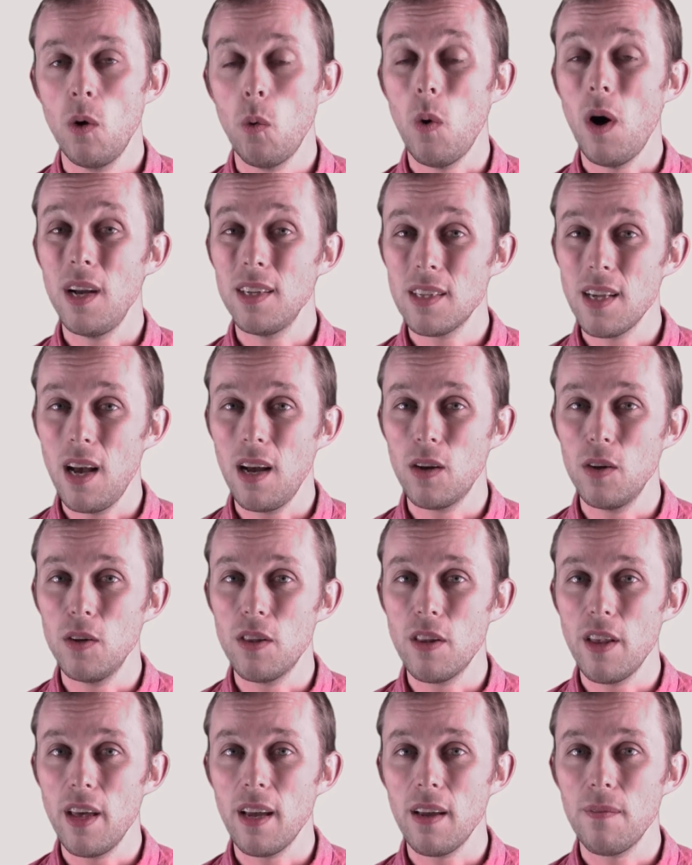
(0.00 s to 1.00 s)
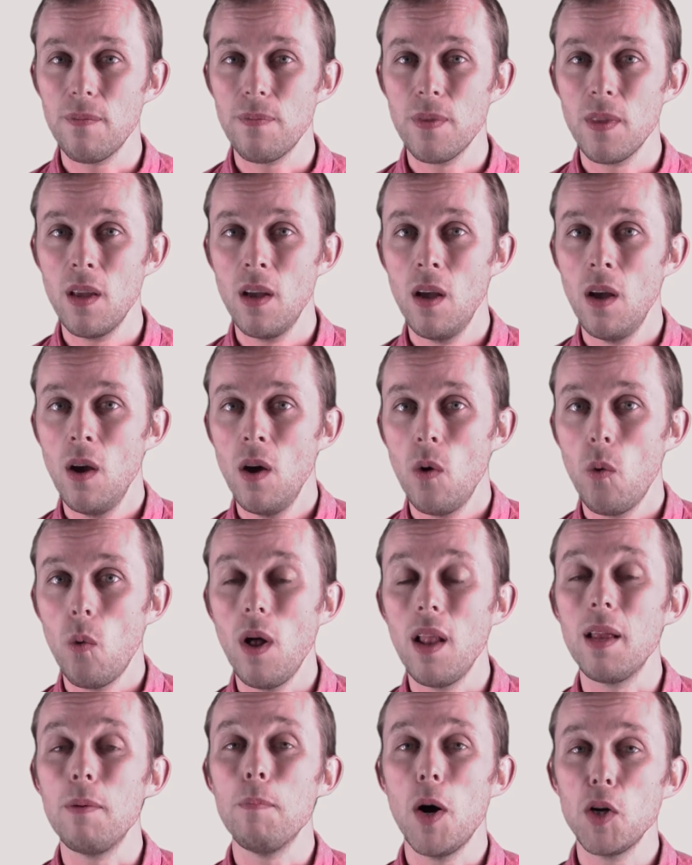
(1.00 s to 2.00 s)
Why is that a good thing?
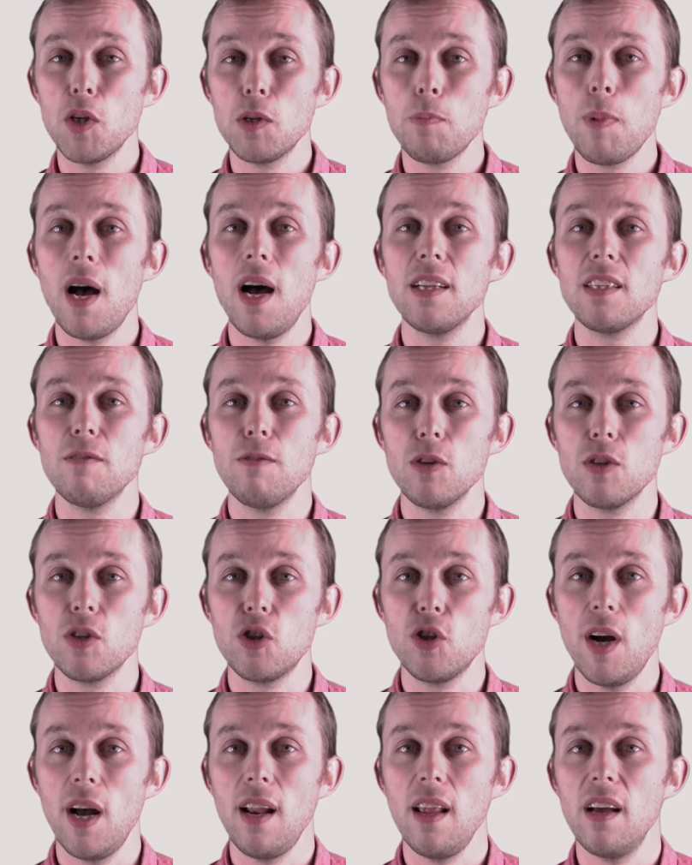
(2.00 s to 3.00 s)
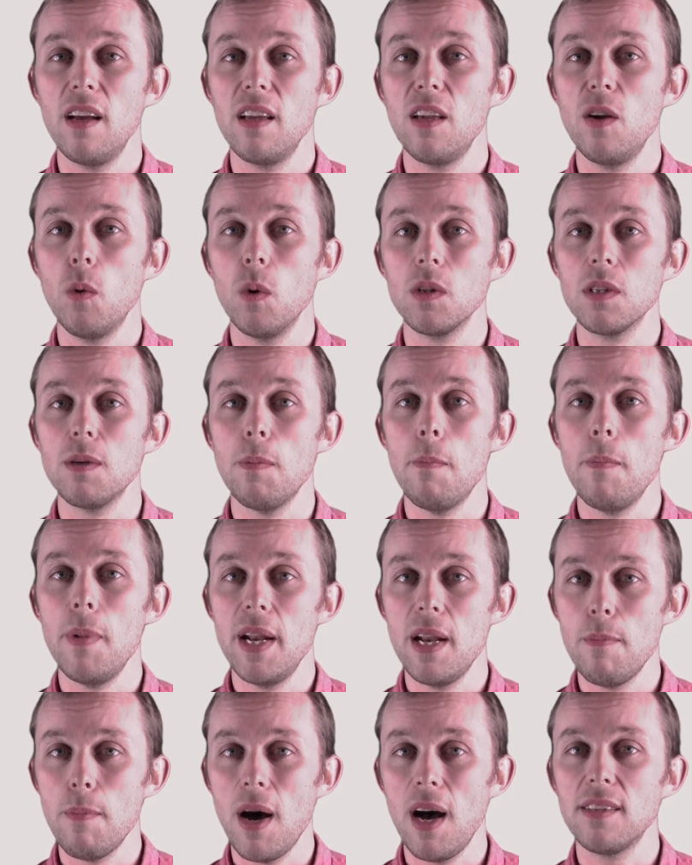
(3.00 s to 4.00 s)
Well, in most parts of Australia, you want to
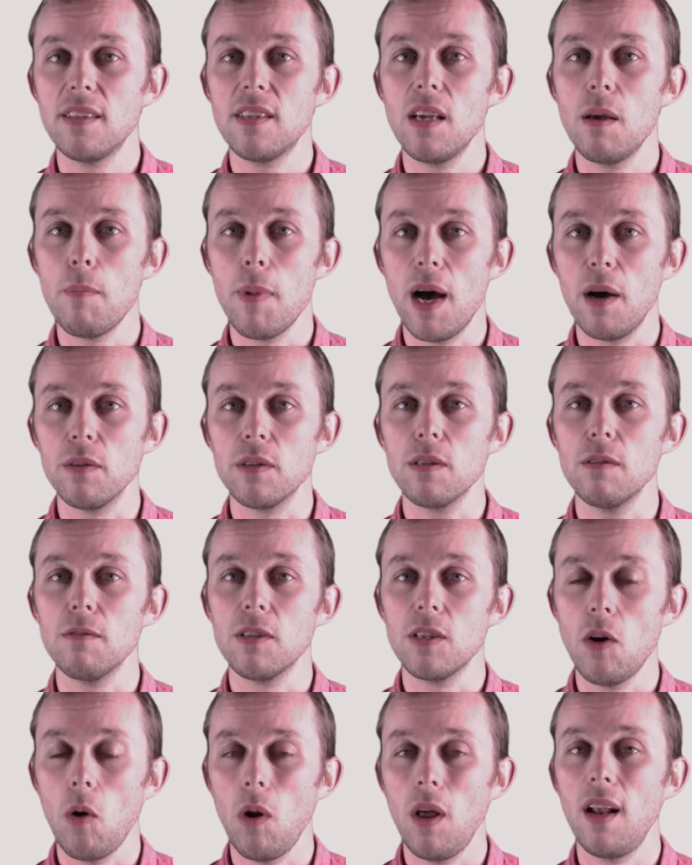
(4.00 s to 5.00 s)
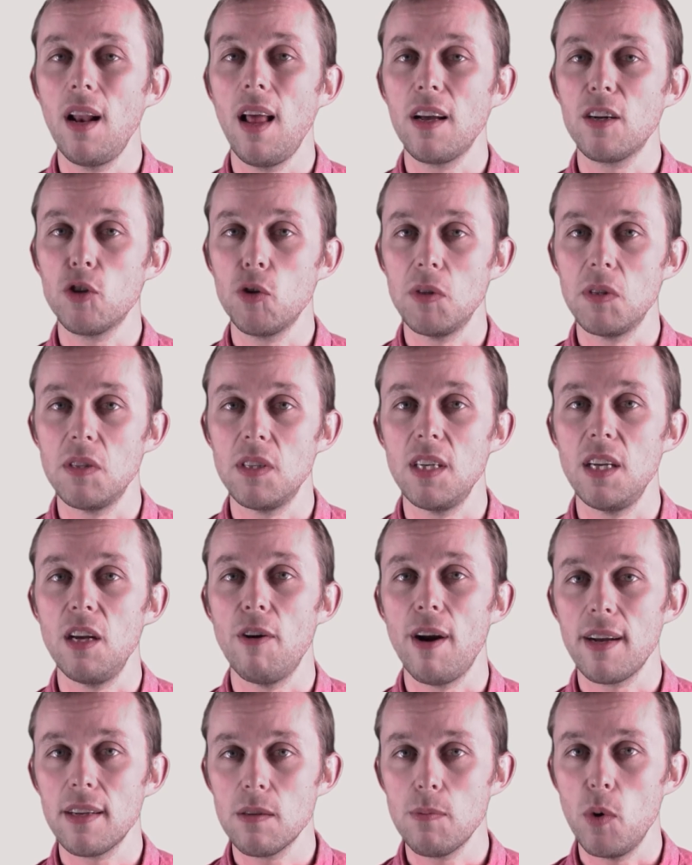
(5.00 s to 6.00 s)
minimise the amount of solar electricity
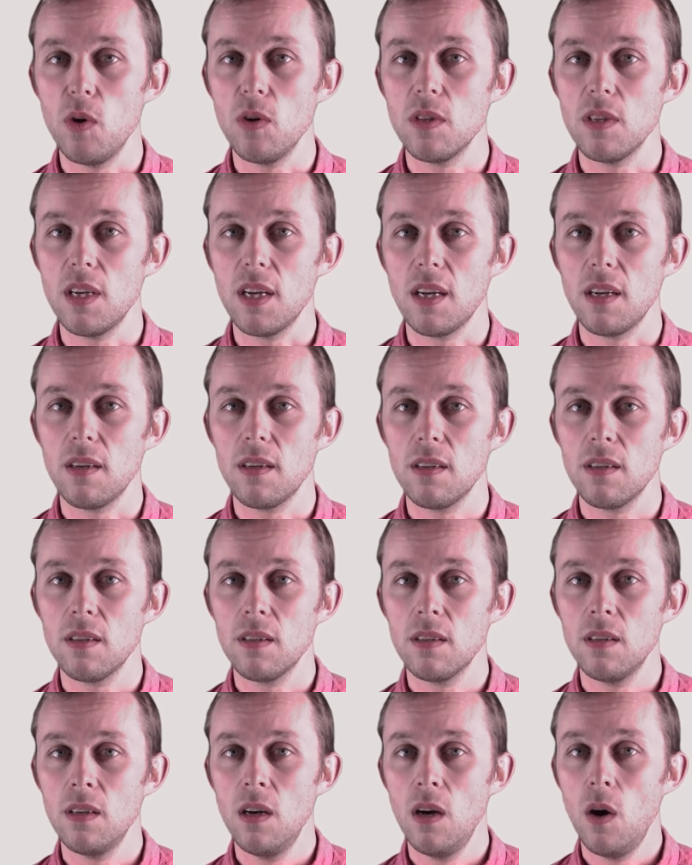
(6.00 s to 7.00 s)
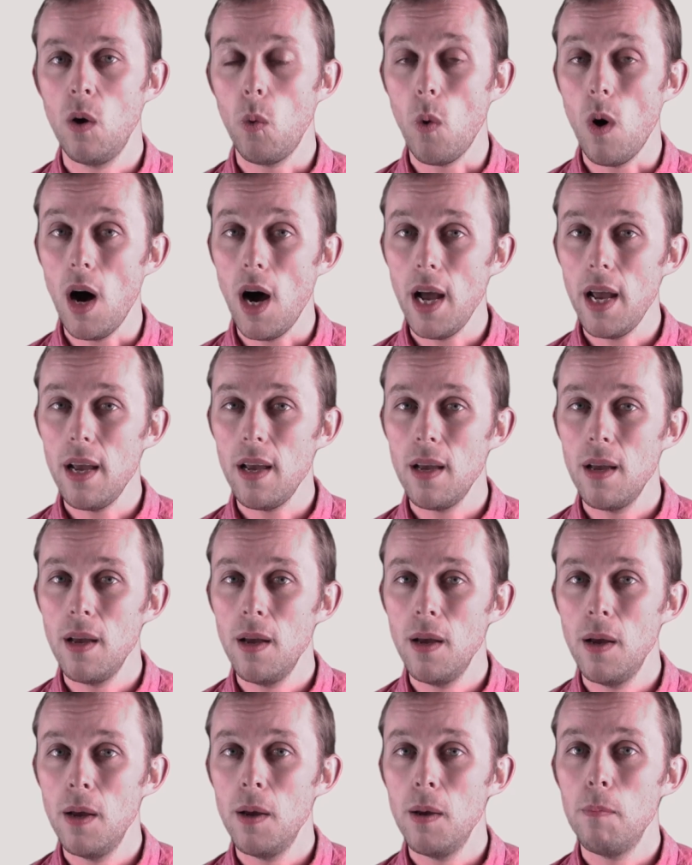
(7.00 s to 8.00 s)
you're exporting. Why?
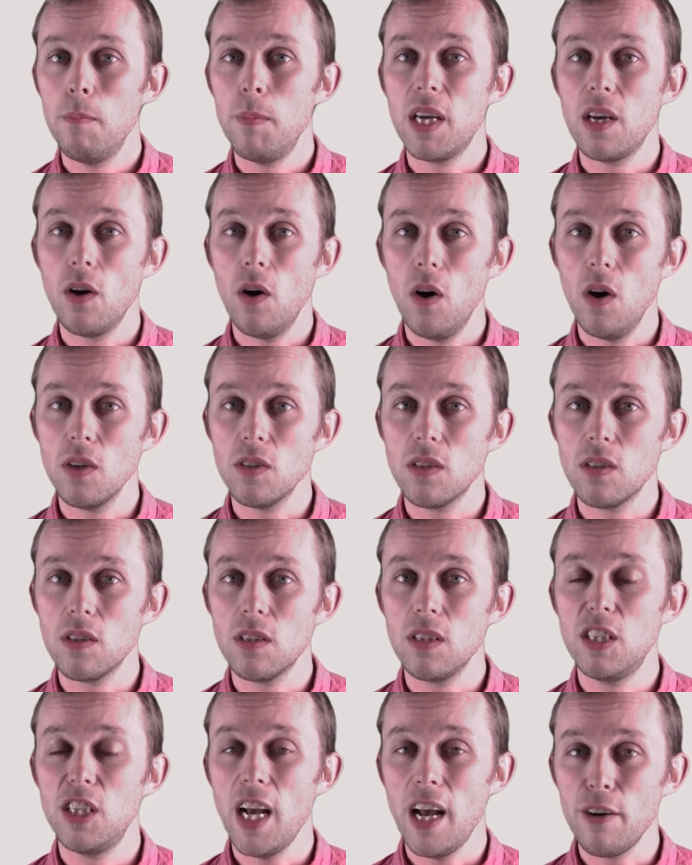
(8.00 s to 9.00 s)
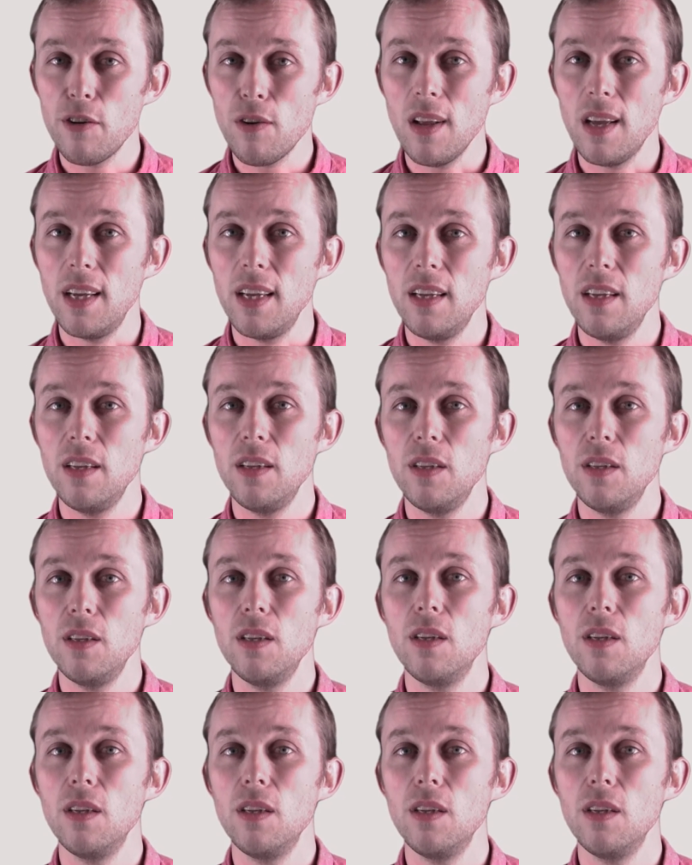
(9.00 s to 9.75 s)
Because generally,